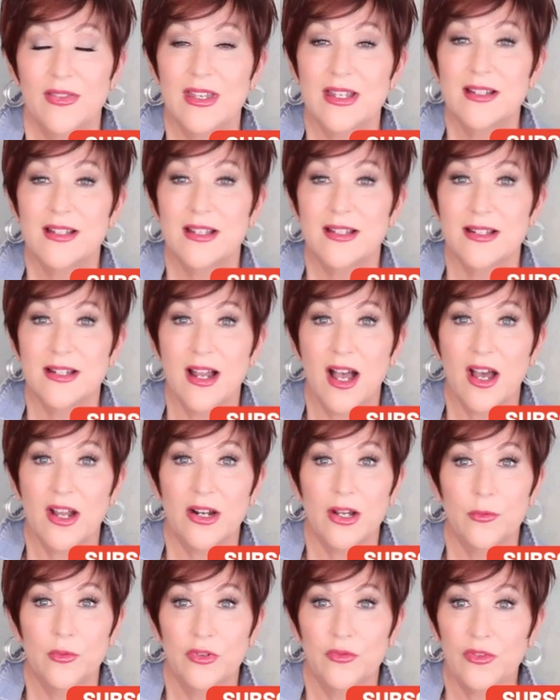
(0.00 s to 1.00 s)
This is
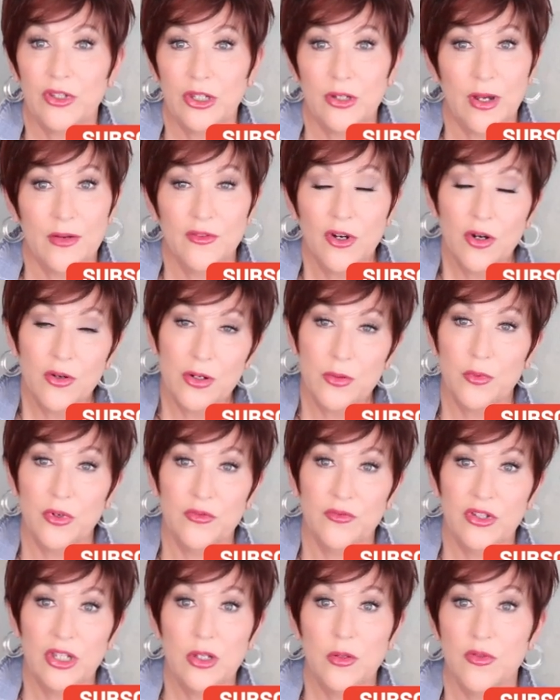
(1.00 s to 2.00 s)
not a review. I've already
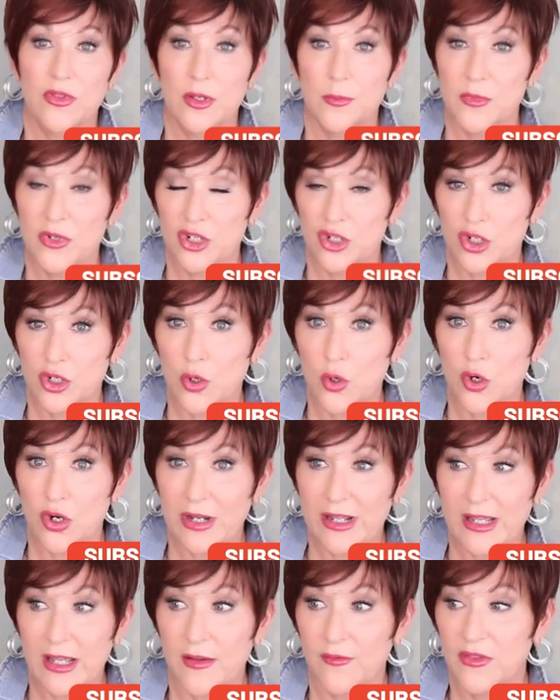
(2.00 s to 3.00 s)
reviewed the
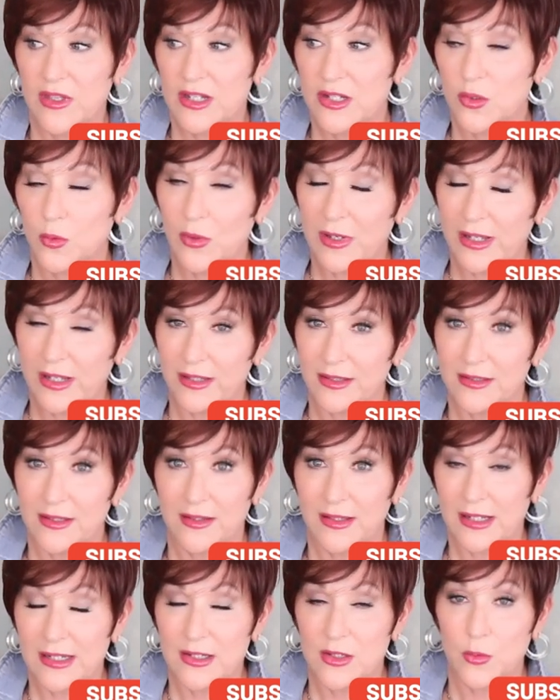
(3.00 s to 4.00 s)
majority of these
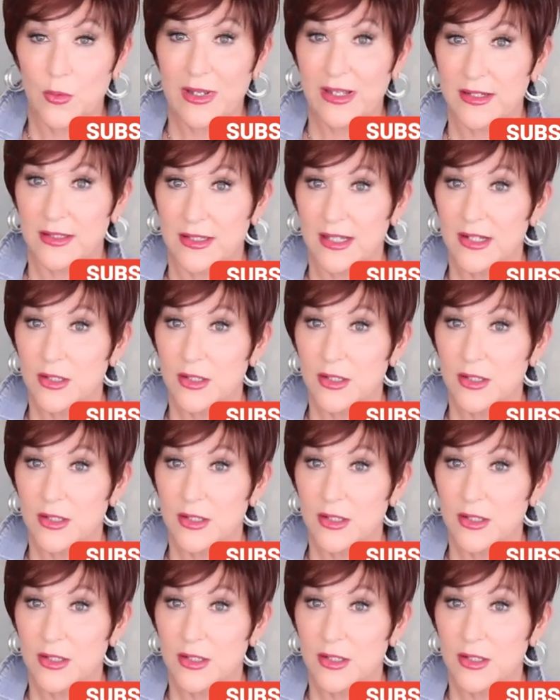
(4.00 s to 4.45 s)
wigs.